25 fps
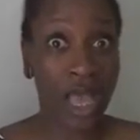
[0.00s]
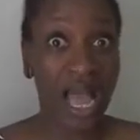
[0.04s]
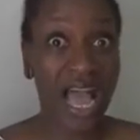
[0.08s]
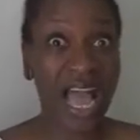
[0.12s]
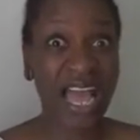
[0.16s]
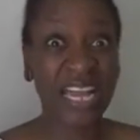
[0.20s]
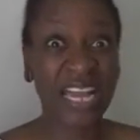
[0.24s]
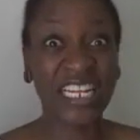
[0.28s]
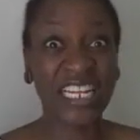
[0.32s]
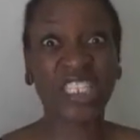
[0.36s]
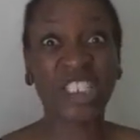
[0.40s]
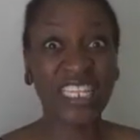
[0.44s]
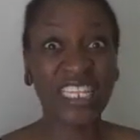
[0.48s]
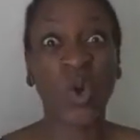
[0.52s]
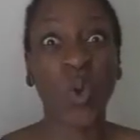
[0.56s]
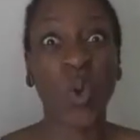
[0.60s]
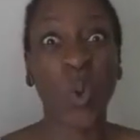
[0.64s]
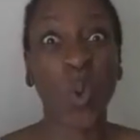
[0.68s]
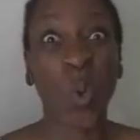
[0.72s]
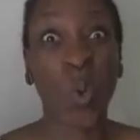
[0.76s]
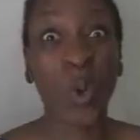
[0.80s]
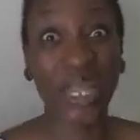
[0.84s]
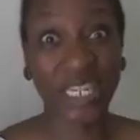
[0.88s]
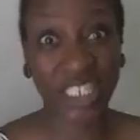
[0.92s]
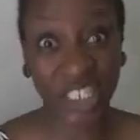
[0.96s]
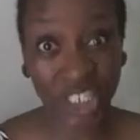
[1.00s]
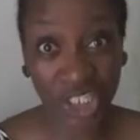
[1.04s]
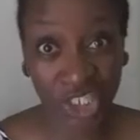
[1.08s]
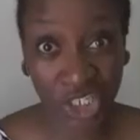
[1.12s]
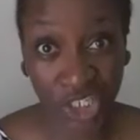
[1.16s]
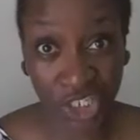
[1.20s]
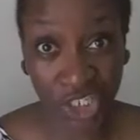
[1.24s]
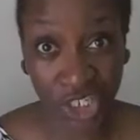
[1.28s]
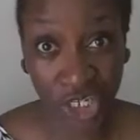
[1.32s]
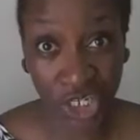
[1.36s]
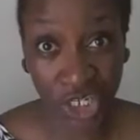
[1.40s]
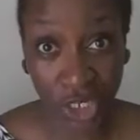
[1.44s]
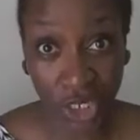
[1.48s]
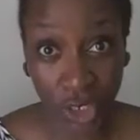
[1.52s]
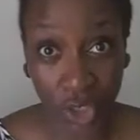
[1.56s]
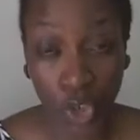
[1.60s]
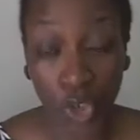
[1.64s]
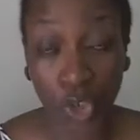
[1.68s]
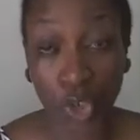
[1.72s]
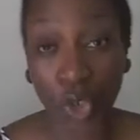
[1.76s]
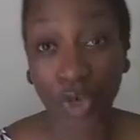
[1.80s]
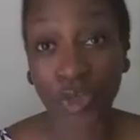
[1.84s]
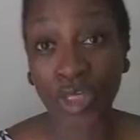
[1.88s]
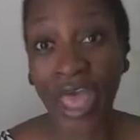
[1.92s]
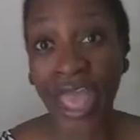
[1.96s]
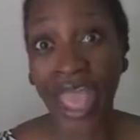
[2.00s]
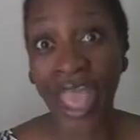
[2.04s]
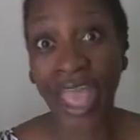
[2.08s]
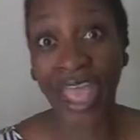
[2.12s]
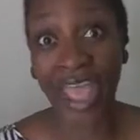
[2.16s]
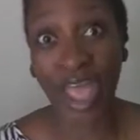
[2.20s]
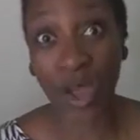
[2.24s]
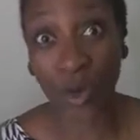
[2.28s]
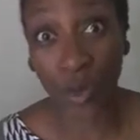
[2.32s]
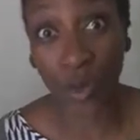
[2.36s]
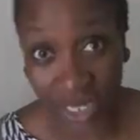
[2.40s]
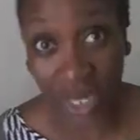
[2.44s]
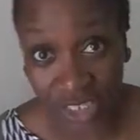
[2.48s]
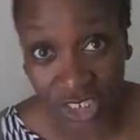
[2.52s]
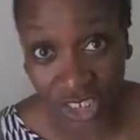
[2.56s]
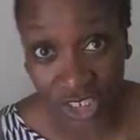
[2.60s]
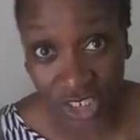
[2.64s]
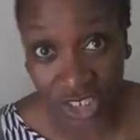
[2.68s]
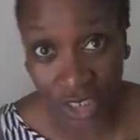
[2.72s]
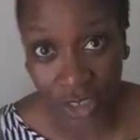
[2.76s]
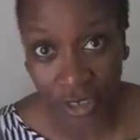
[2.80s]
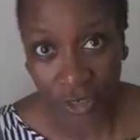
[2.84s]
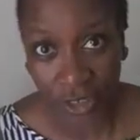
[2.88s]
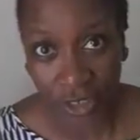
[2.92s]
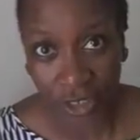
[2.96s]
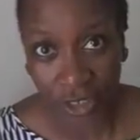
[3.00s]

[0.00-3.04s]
and it's the witch, you know, the hair witch,